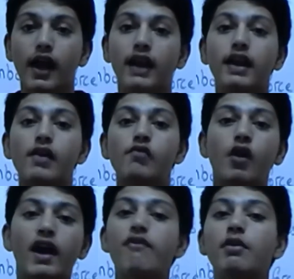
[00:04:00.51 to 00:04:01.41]
and
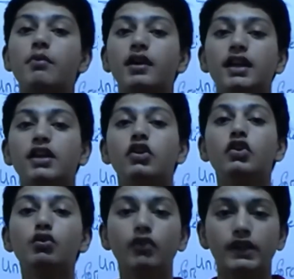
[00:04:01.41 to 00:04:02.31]
whatever money
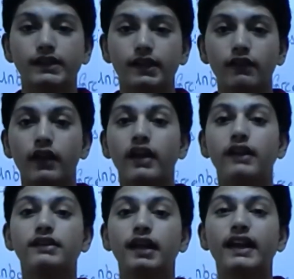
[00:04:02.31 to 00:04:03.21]
you receive
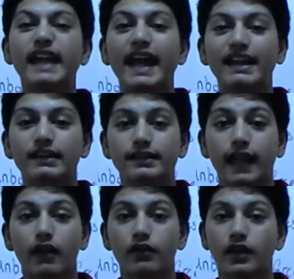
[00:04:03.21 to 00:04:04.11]
is the net
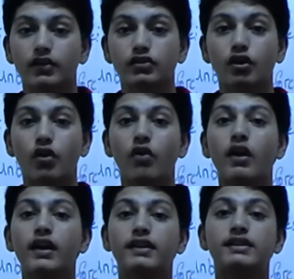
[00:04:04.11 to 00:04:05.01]
salary.
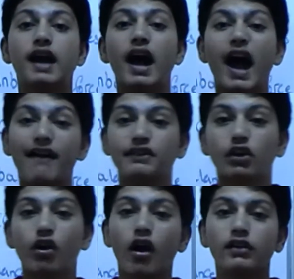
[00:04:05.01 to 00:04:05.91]
So it's the,
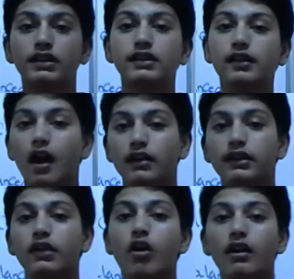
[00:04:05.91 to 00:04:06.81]
after all,
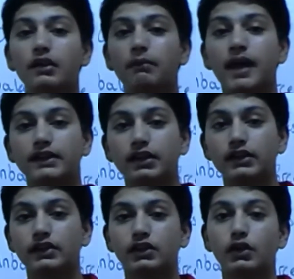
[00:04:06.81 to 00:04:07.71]
deducting all the
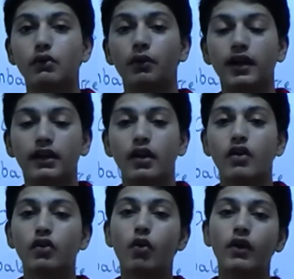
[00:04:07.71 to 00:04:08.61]
methods through it,
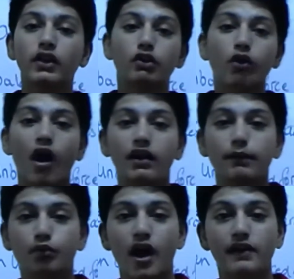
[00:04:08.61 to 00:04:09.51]
going through all
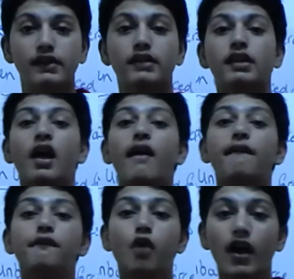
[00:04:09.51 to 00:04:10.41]
the process,
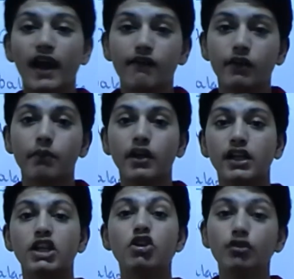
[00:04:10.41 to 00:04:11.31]
whatever
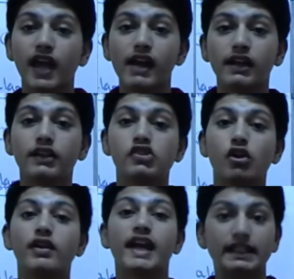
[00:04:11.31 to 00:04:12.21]
money you get is
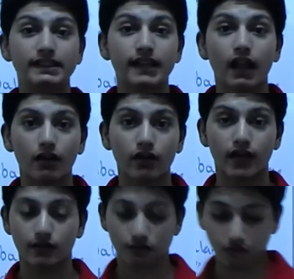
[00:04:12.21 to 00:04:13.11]
your net salary.
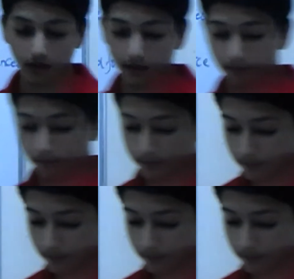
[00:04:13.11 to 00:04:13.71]
Okay?